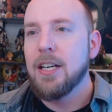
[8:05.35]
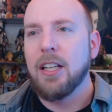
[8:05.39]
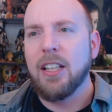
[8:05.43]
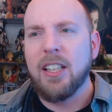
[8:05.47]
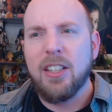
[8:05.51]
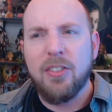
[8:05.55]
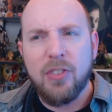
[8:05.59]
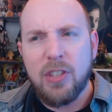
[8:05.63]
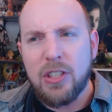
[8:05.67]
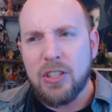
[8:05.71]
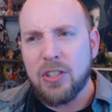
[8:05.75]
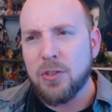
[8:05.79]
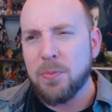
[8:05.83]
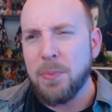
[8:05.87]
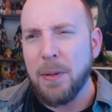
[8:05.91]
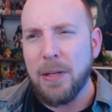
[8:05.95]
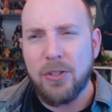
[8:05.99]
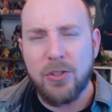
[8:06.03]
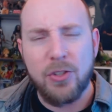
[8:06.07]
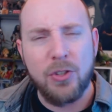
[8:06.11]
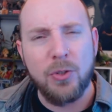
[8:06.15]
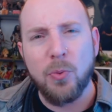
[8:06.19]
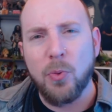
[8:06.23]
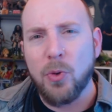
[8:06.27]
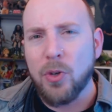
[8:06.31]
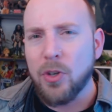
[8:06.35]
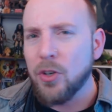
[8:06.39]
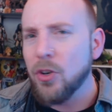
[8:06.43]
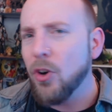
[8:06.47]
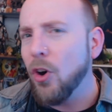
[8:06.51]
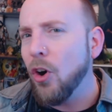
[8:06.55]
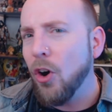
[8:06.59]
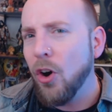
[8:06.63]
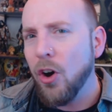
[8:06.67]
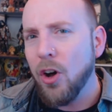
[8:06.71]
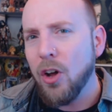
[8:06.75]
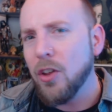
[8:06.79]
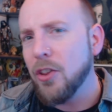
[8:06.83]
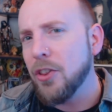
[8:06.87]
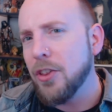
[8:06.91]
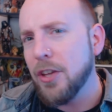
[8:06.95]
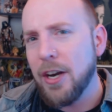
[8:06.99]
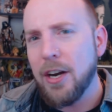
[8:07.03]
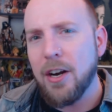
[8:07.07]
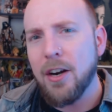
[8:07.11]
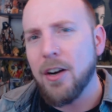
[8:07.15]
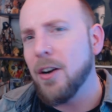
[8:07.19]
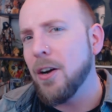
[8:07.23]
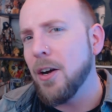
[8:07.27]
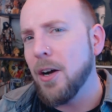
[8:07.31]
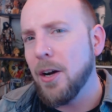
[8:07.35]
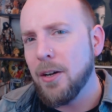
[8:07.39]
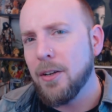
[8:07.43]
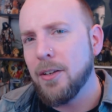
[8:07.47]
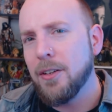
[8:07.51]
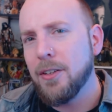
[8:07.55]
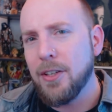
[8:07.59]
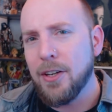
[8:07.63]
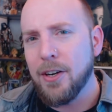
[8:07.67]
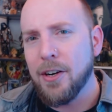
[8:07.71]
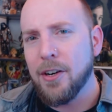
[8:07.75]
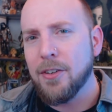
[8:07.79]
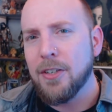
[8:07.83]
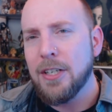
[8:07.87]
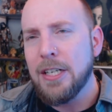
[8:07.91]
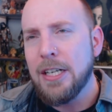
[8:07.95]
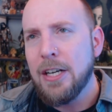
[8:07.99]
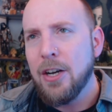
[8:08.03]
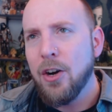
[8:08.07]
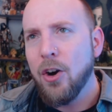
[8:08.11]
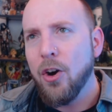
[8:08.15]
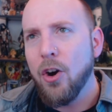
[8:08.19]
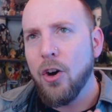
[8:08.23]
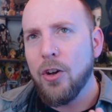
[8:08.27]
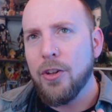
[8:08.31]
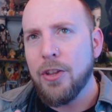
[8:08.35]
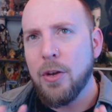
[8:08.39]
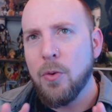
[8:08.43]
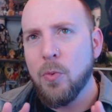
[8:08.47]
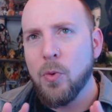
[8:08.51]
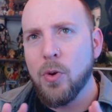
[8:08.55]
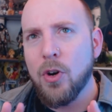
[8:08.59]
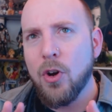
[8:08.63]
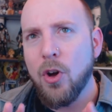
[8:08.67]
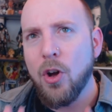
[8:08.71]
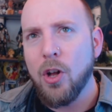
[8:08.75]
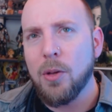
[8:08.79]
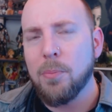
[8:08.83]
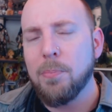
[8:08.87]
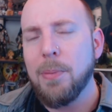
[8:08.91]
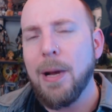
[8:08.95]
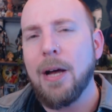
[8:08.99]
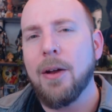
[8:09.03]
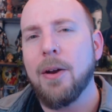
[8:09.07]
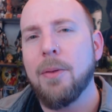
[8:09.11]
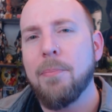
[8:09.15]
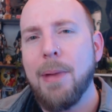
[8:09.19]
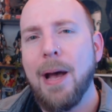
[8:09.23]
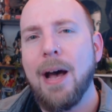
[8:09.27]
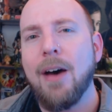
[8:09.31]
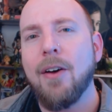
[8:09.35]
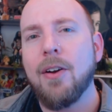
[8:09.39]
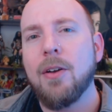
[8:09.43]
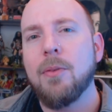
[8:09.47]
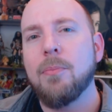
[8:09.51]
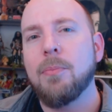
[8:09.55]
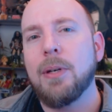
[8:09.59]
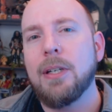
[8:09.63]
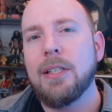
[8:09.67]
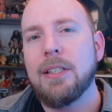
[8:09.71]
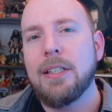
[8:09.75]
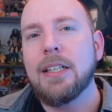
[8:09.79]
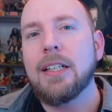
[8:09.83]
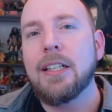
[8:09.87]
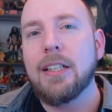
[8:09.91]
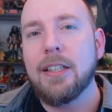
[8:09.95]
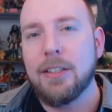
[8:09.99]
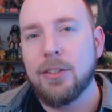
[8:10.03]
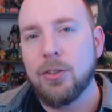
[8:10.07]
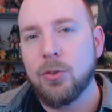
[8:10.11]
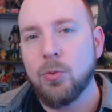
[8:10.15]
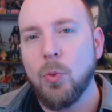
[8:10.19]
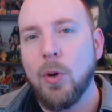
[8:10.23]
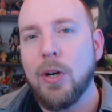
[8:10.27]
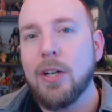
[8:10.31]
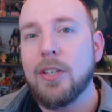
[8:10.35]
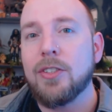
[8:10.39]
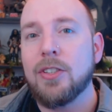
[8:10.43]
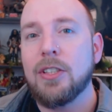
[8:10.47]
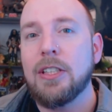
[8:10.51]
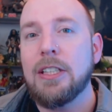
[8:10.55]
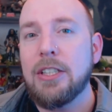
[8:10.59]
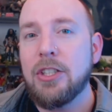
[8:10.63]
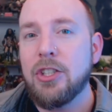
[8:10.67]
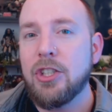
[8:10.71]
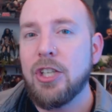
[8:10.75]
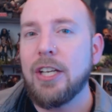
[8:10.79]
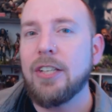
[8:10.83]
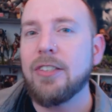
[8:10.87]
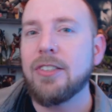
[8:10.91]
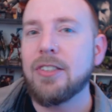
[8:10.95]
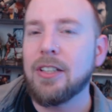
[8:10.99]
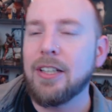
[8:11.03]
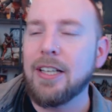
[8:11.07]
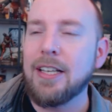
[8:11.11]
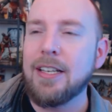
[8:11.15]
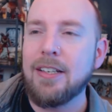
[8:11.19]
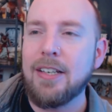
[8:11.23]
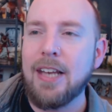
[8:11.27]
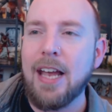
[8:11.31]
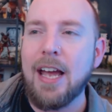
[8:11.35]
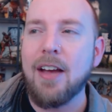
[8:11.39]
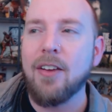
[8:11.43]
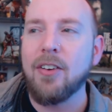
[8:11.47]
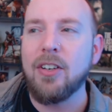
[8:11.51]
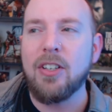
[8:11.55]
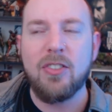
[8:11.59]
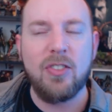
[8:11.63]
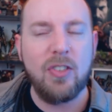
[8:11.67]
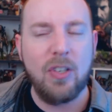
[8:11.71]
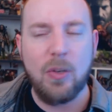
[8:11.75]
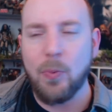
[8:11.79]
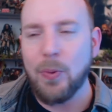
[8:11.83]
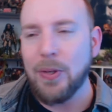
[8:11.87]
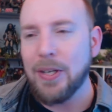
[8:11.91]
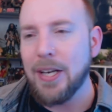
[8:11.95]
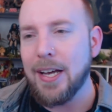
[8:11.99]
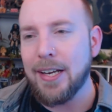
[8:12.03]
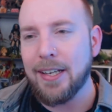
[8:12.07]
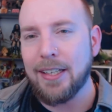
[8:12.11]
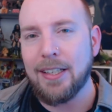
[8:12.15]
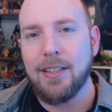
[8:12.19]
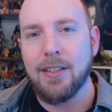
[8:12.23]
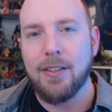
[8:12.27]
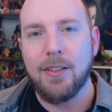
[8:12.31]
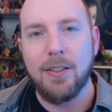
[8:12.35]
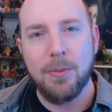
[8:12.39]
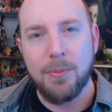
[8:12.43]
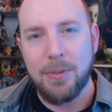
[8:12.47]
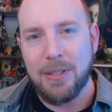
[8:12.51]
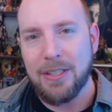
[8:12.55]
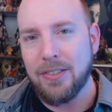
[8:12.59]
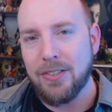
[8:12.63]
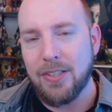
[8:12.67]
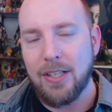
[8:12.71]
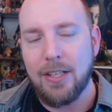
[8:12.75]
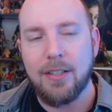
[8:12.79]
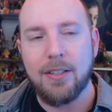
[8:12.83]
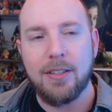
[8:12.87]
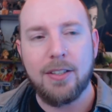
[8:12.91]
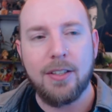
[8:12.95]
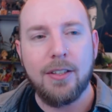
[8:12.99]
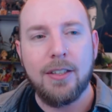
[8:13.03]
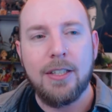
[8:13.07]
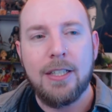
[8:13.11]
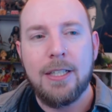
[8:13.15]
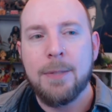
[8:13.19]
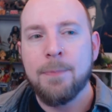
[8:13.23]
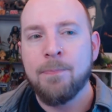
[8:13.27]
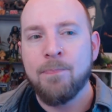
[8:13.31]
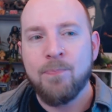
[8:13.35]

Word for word: Olivia and Spencer weren't all there. Uh, you know, they weren't all about about it, but Nicholas was, and he chased Glenn down. He said, "We got to kill him." This and that.